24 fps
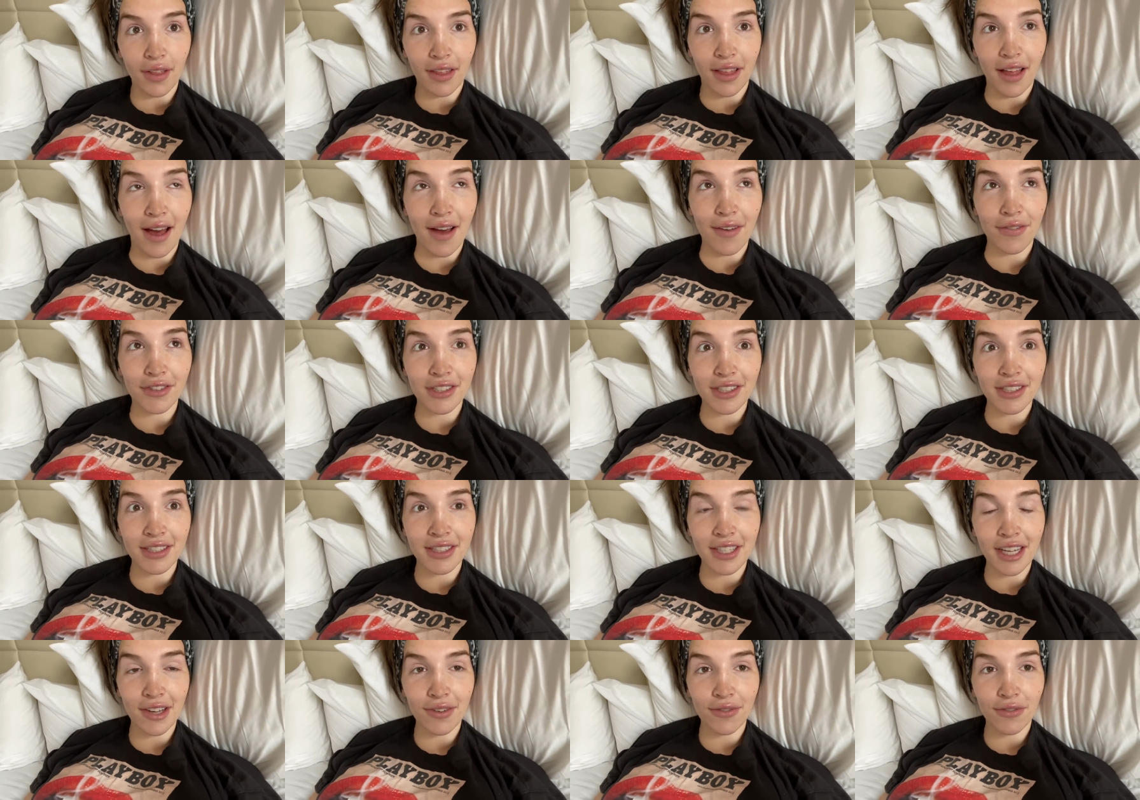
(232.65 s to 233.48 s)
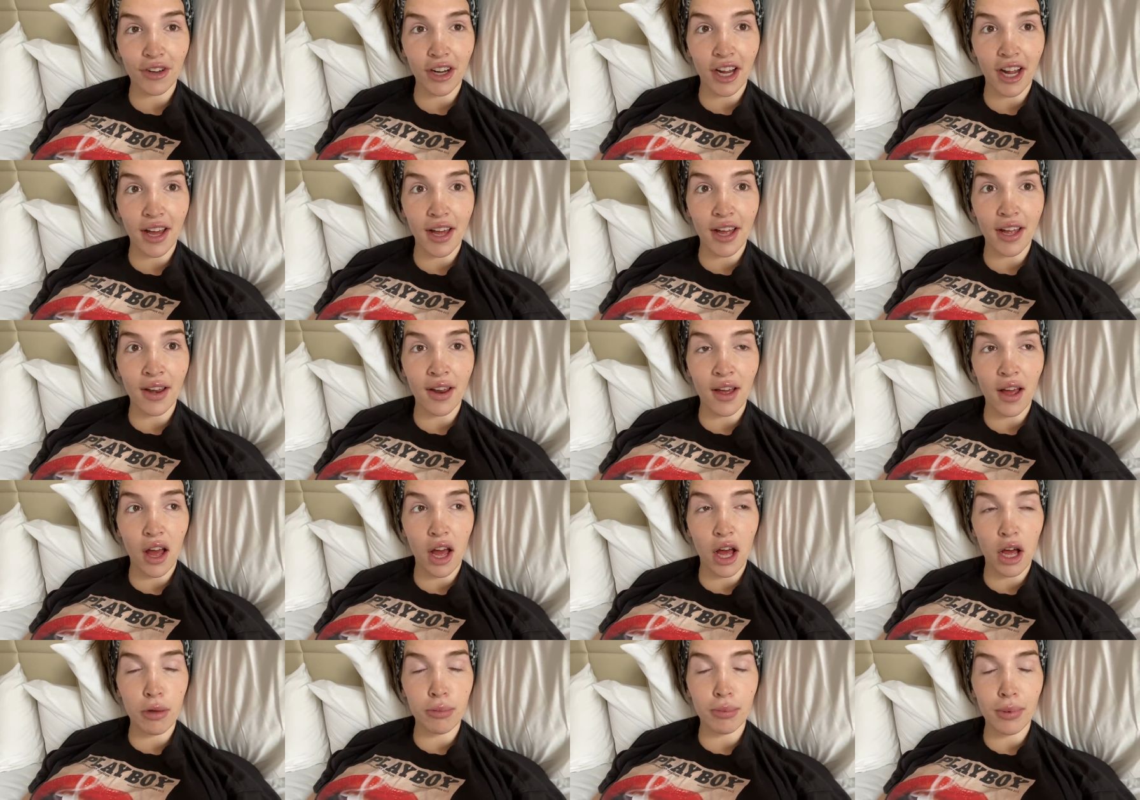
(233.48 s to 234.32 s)
left in San Fran.
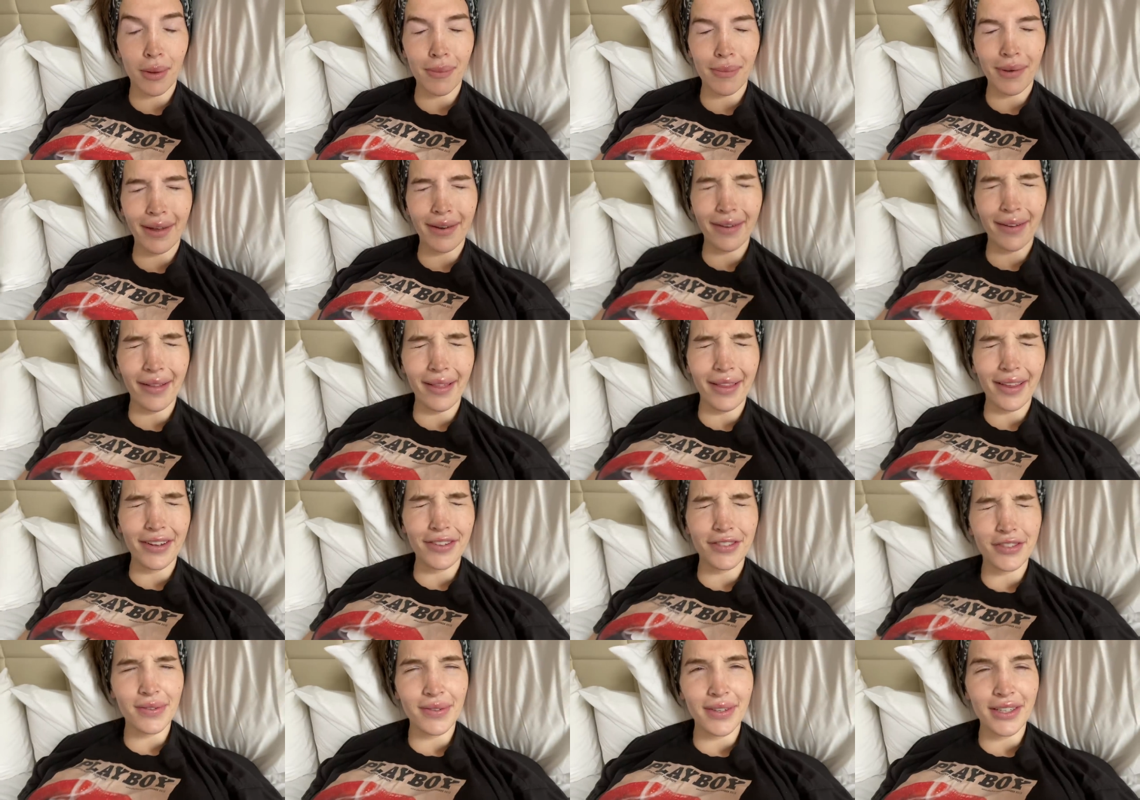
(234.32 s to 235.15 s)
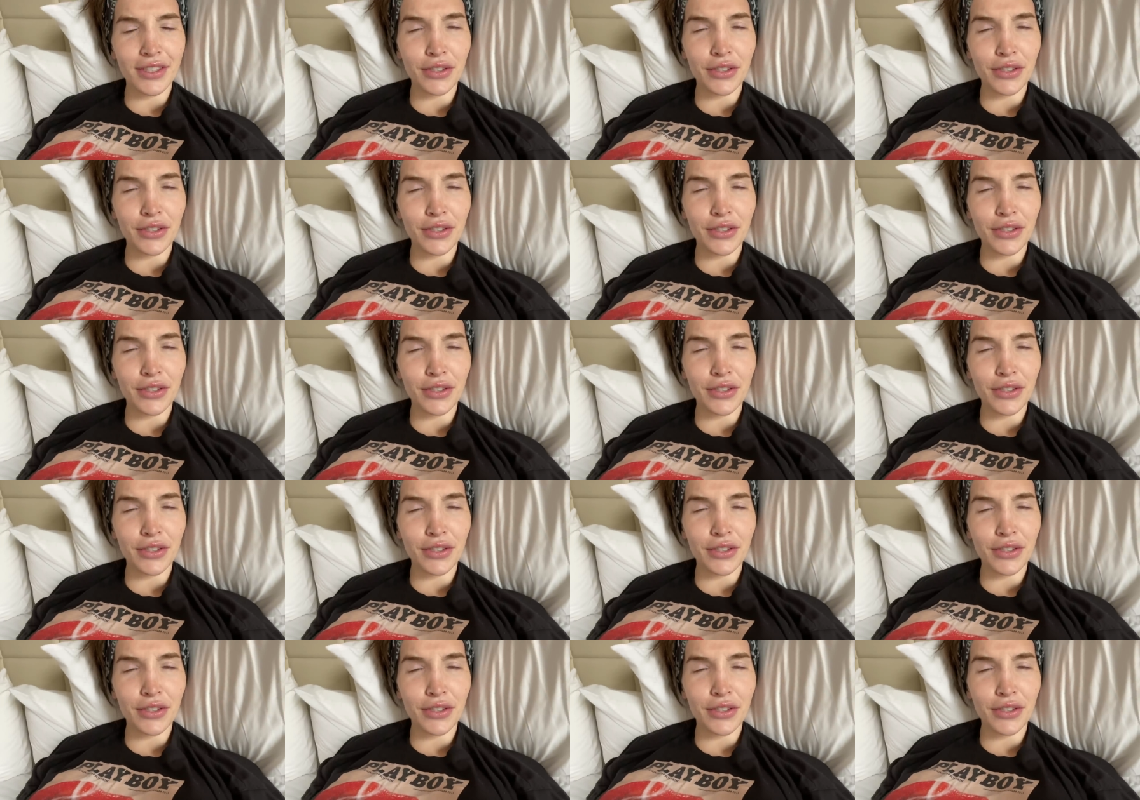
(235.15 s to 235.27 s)
Amanda leaves me